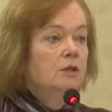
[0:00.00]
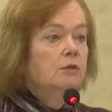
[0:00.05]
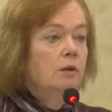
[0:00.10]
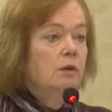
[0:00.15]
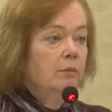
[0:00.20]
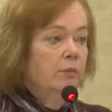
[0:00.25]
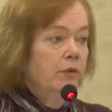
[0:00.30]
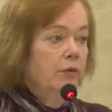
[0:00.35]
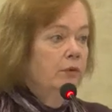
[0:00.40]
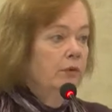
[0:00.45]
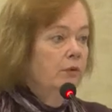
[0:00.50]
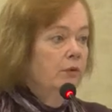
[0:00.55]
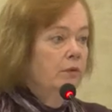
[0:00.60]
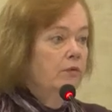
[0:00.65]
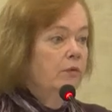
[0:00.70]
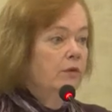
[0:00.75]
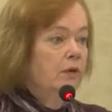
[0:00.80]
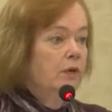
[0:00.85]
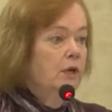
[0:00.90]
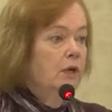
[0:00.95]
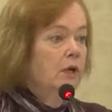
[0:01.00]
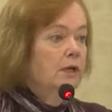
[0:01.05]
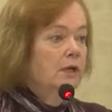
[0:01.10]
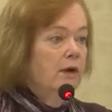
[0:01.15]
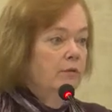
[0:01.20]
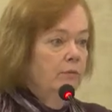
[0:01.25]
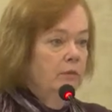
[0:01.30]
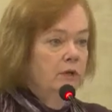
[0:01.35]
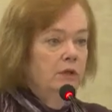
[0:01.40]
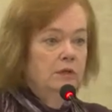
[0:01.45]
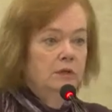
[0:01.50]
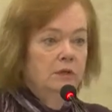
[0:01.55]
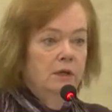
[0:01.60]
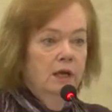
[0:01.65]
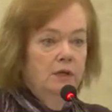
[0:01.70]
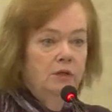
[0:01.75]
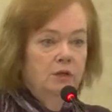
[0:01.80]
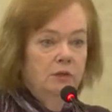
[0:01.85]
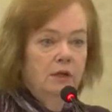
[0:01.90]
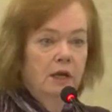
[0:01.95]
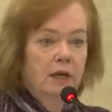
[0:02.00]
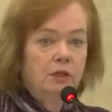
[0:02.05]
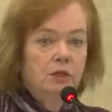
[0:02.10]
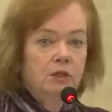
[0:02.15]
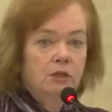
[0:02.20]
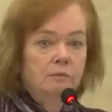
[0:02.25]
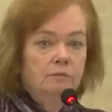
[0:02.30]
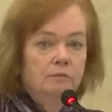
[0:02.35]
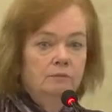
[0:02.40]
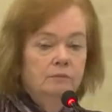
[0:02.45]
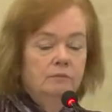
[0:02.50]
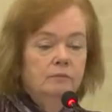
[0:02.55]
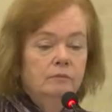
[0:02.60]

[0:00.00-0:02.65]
to improve government education.